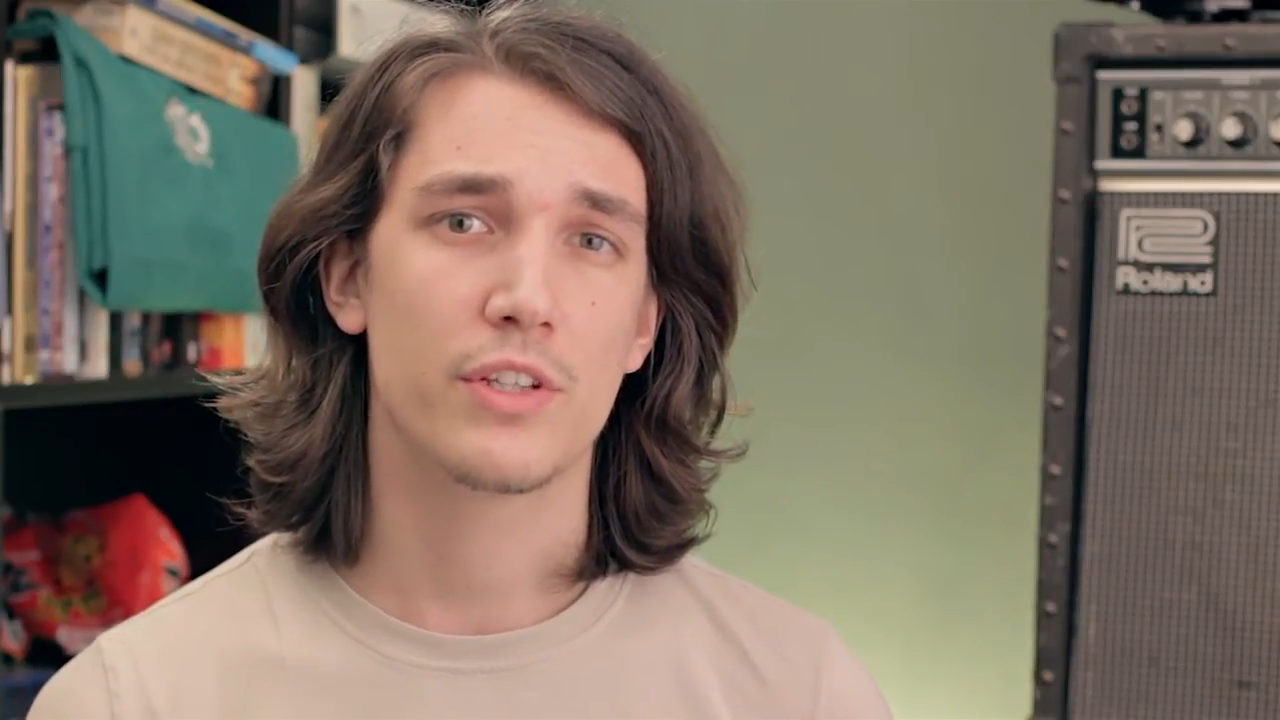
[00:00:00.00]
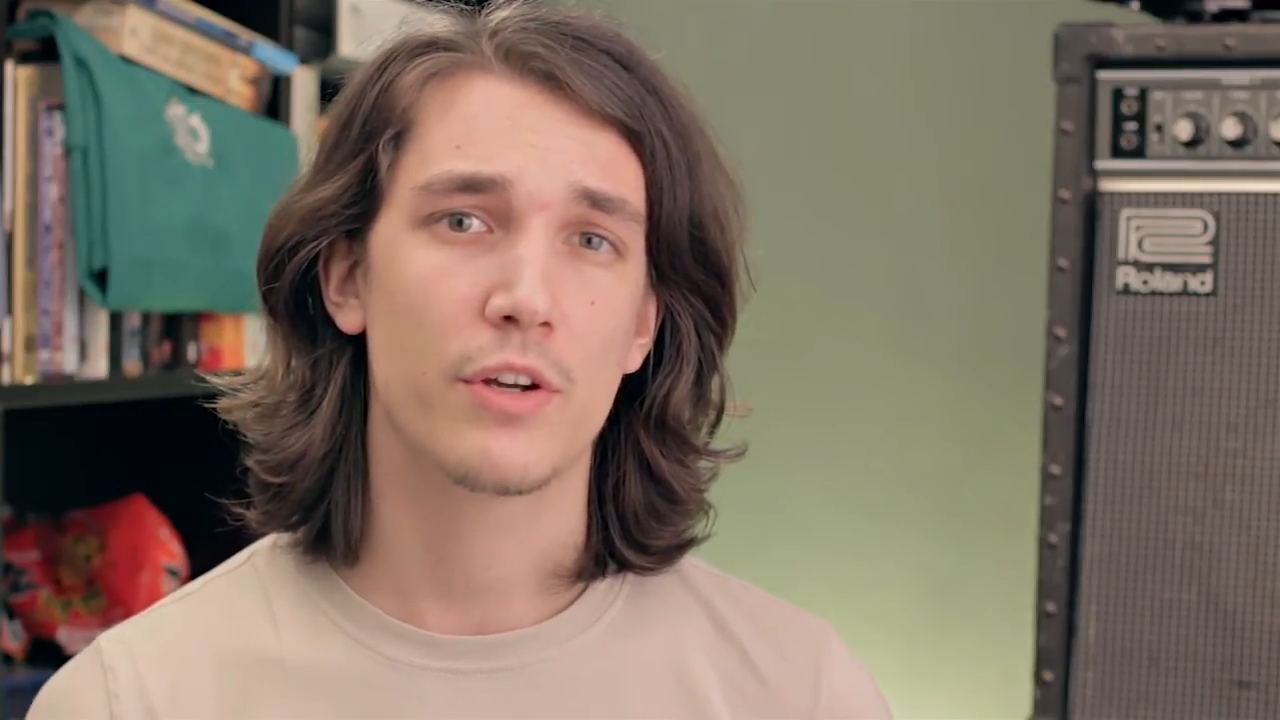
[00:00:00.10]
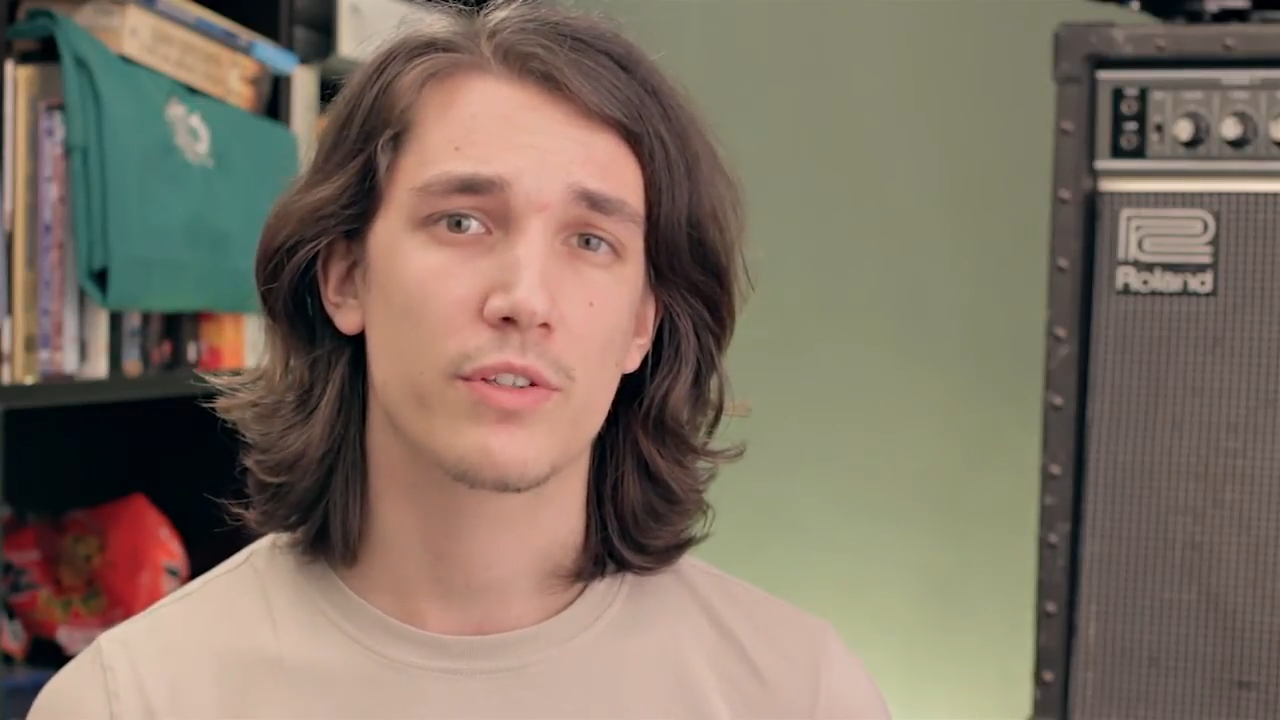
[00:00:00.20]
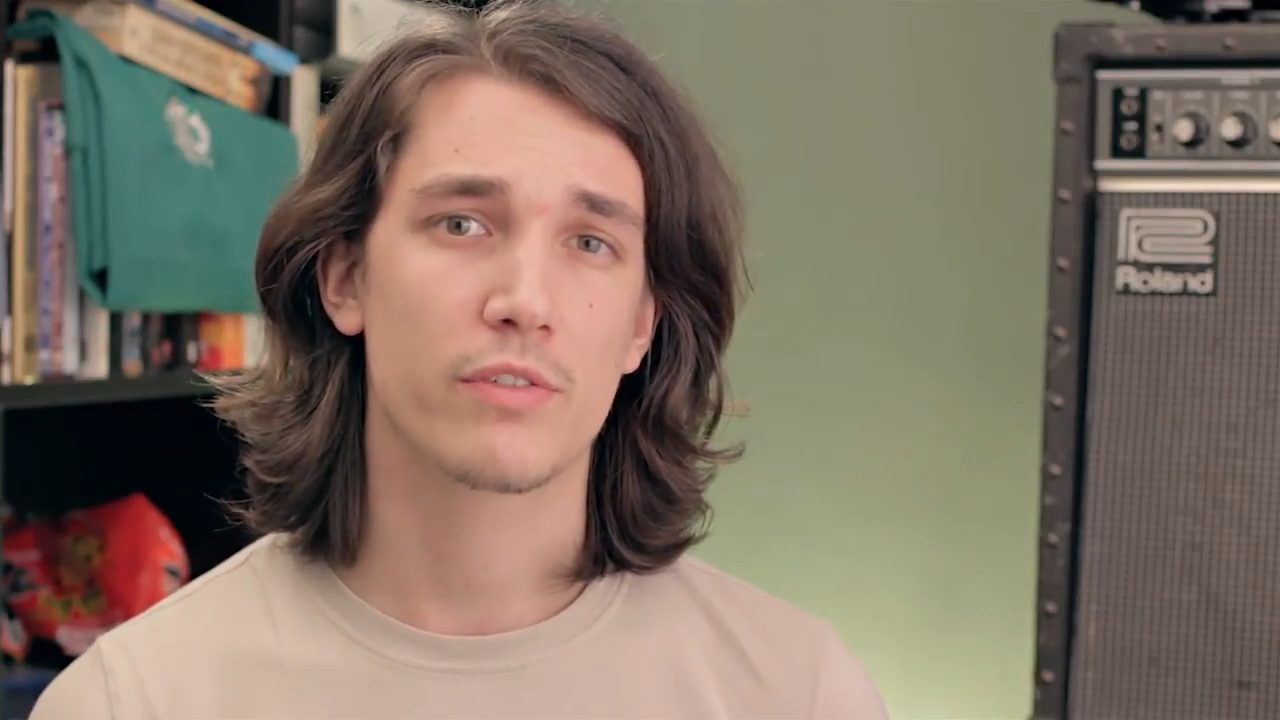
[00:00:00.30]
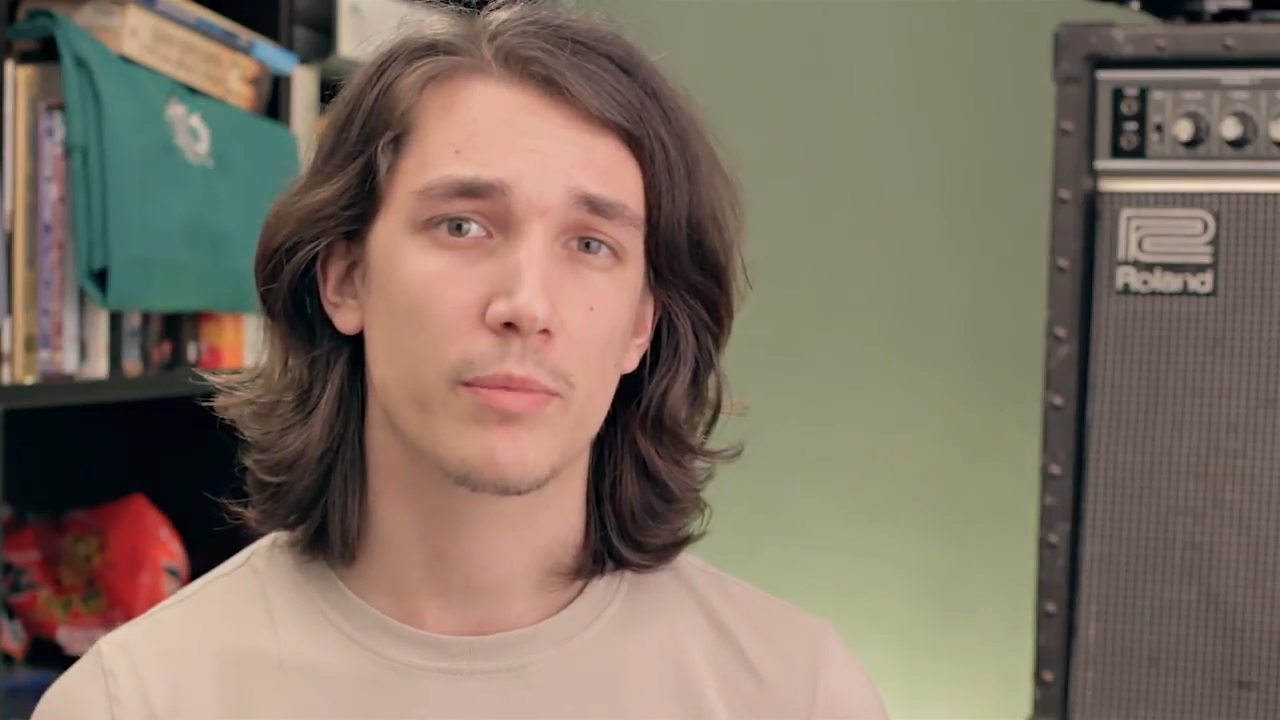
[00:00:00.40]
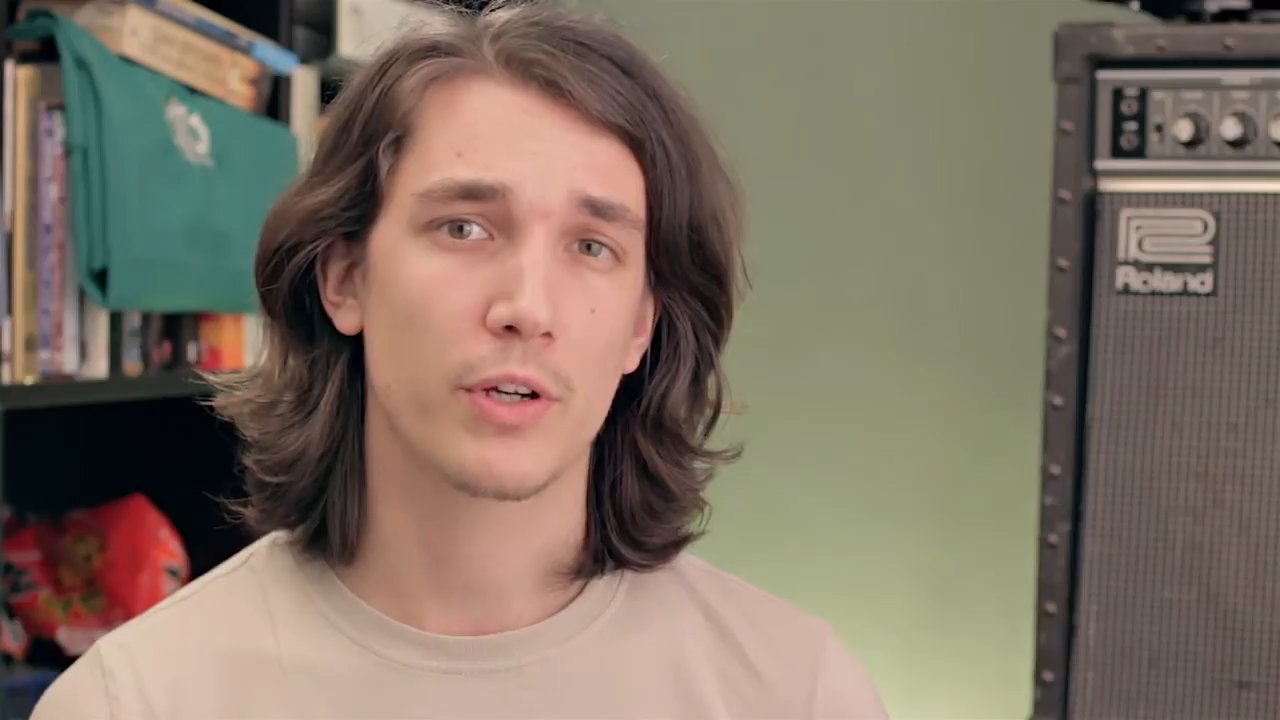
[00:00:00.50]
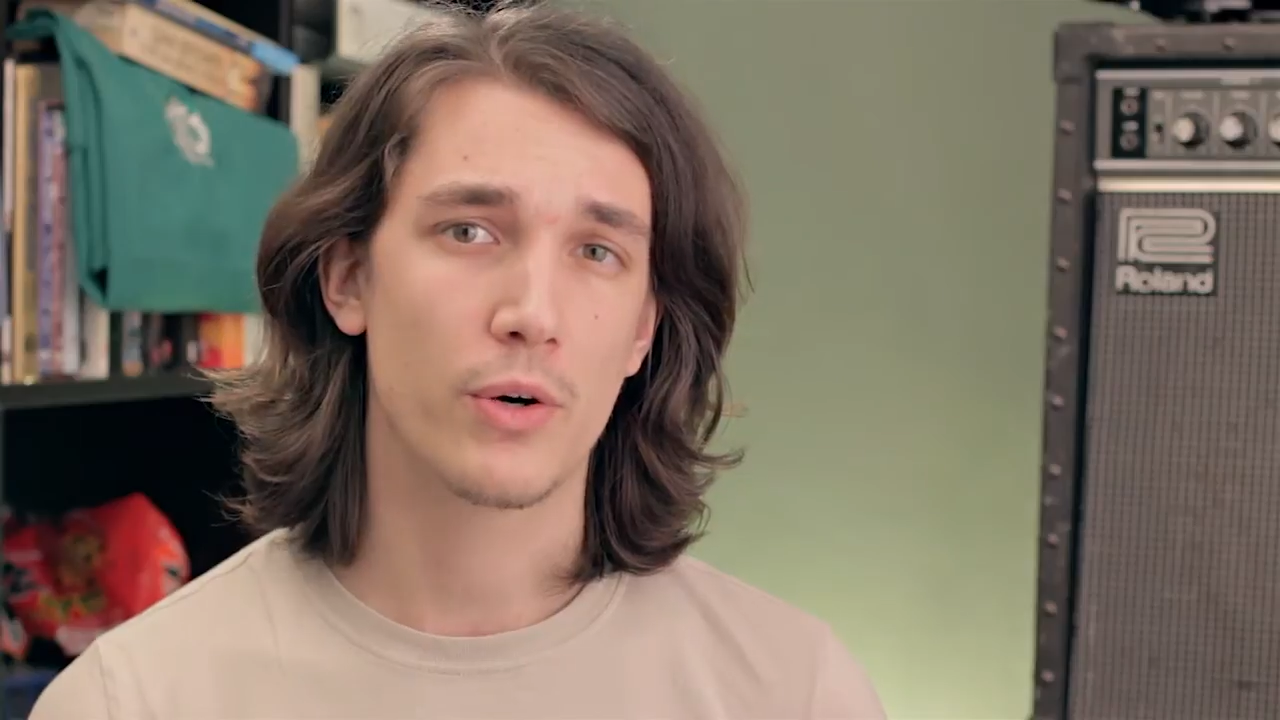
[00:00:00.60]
notes from the